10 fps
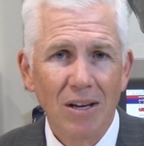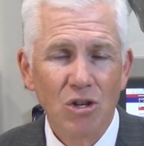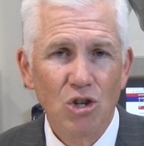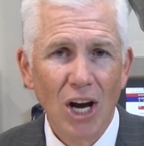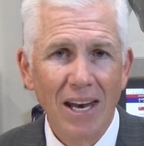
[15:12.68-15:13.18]

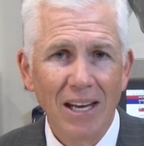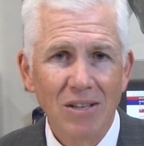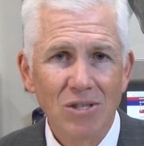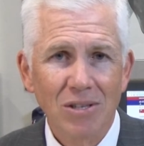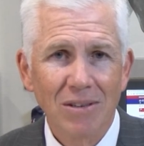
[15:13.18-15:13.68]

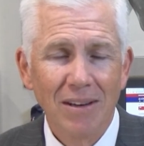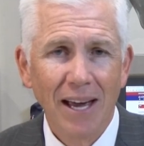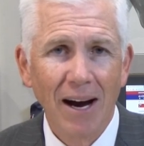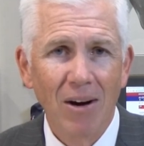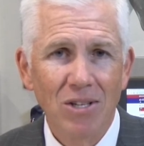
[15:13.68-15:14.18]
Jennings,
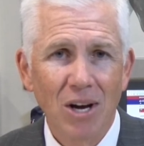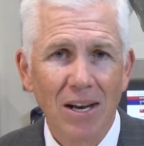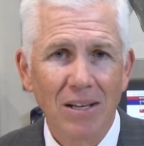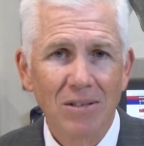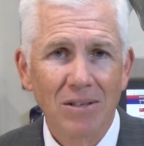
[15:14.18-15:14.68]
Harry
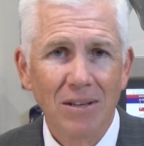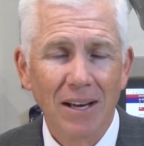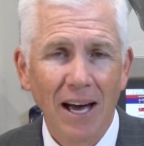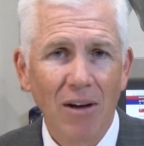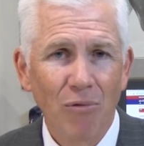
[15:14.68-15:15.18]
Jennings,
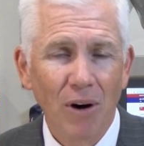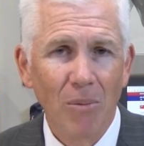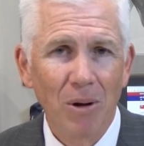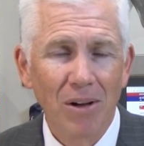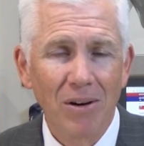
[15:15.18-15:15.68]

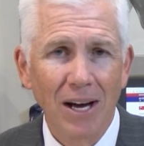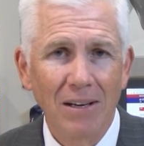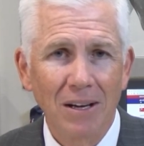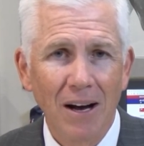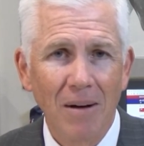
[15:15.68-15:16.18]

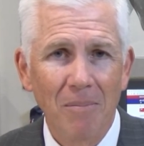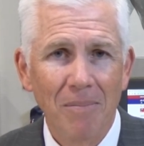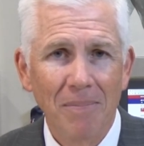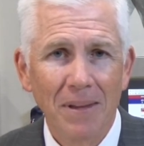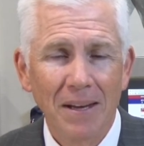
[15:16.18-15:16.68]
@farmiller.com.
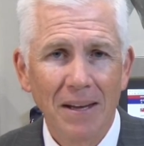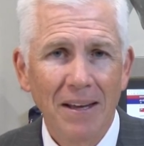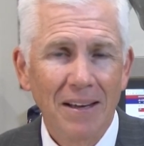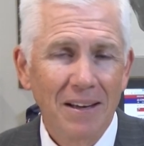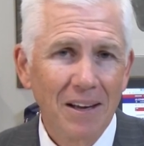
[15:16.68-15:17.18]

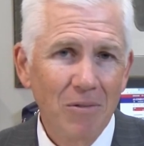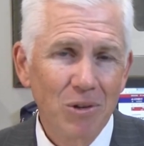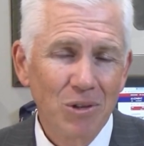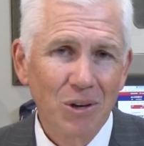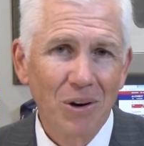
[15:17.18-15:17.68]
Give
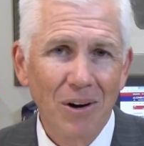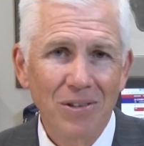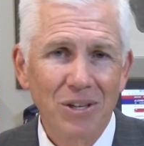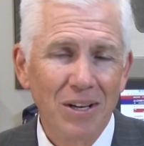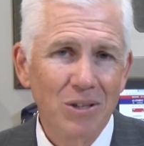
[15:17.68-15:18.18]
us a call,
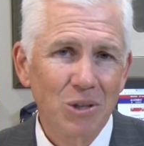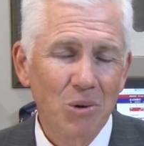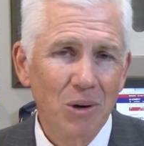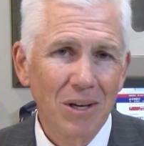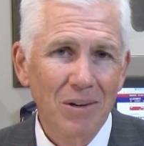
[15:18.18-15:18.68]
send us a
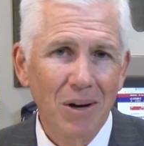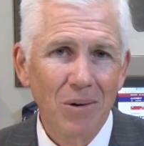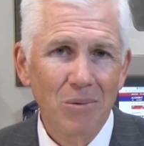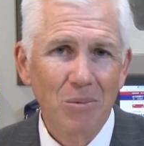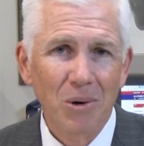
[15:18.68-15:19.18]
quick
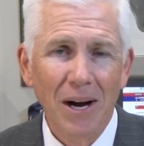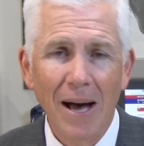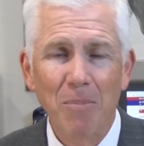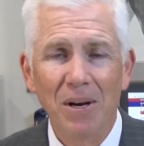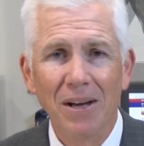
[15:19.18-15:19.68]
note. We're
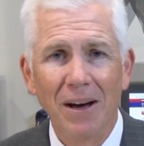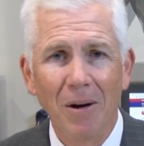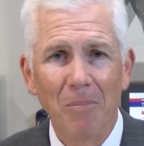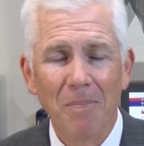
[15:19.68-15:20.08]
happy to help.